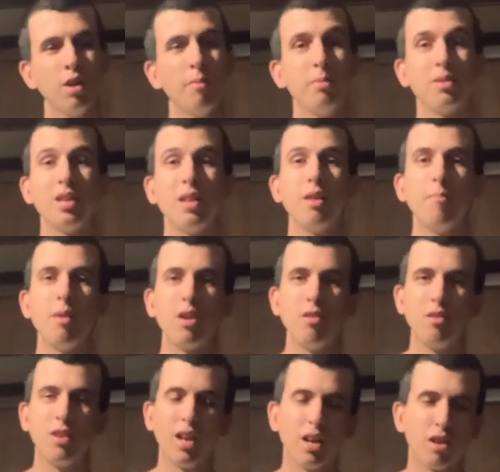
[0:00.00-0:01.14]
But then they make you
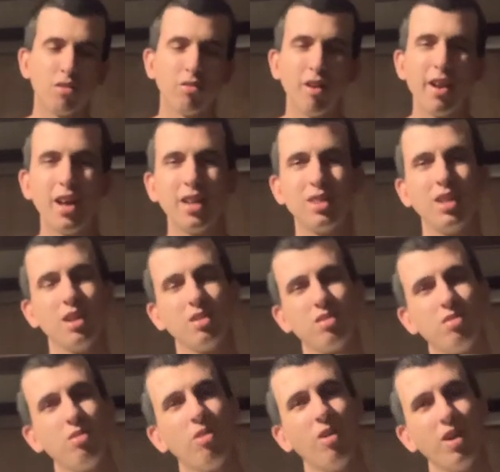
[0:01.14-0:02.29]
get a credit at their
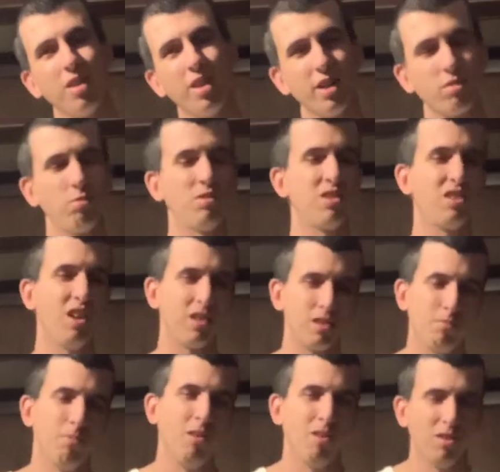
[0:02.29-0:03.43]
store. That's what sucks
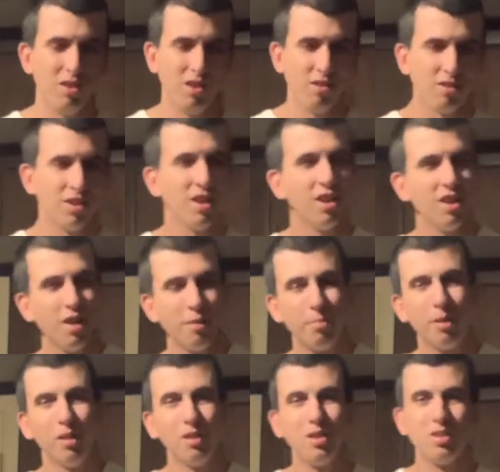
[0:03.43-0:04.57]
about it, though.
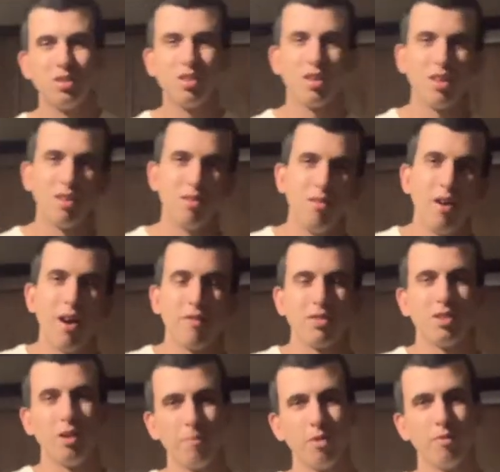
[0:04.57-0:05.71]
But at least you have
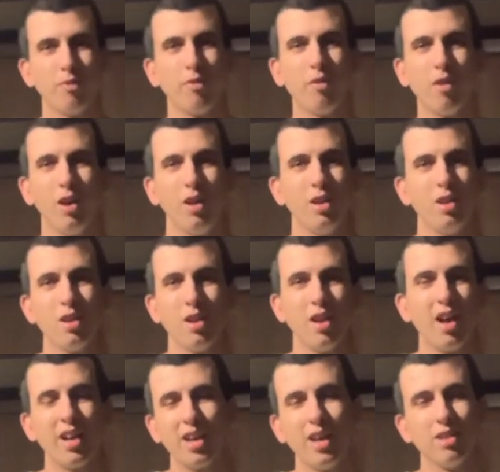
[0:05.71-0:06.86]
something for it, and you're
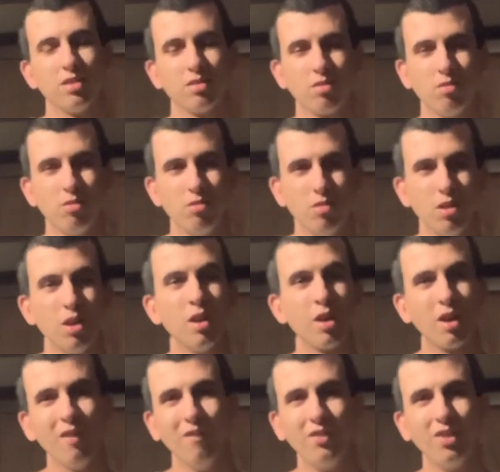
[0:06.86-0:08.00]
not getting screwed
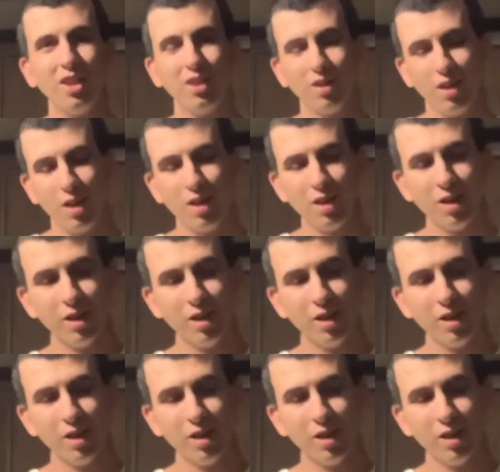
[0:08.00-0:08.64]
completely.